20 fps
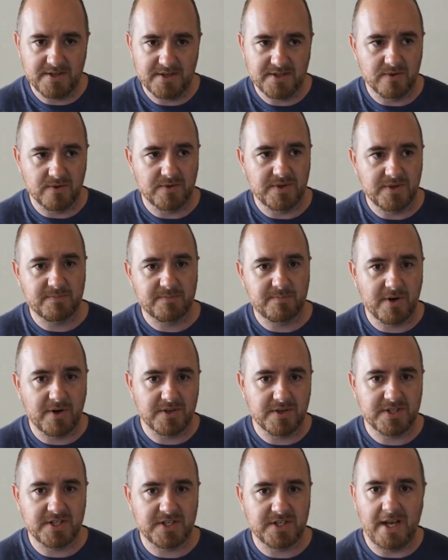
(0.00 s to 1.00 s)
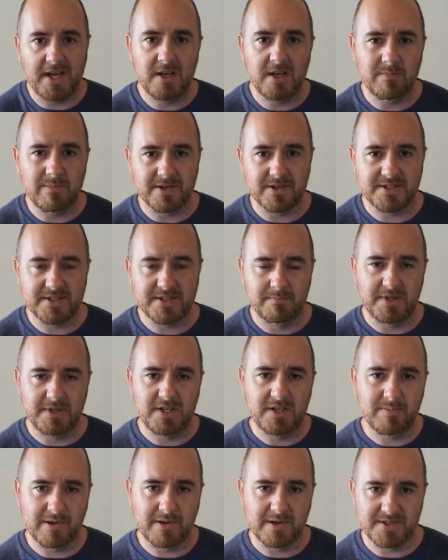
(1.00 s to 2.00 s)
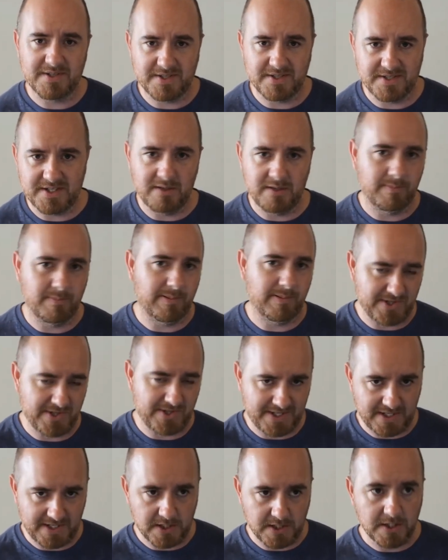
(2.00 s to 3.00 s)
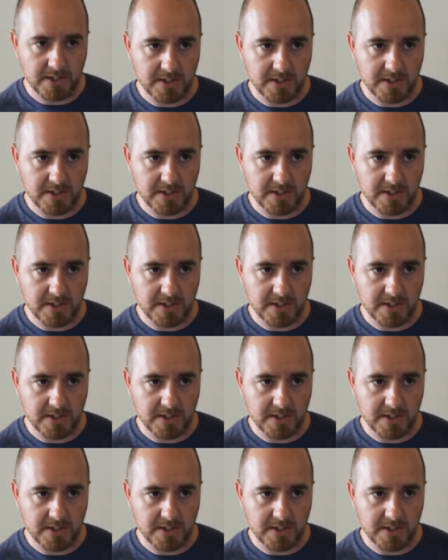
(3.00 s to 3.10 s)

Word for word: So does person A, person B, person C, person D,